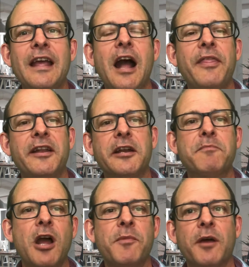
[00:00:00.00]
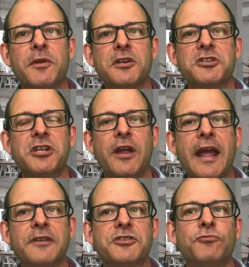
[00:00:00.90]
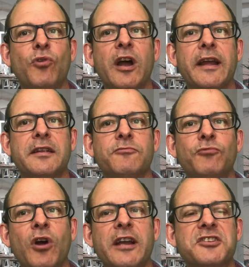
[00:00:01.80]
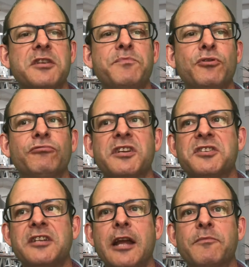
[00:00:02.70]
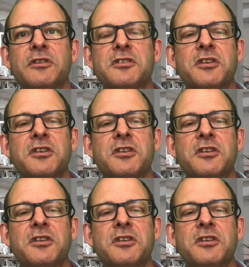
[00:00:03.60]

And then in a moment, I'm going to show you how to write, write simple risk statements.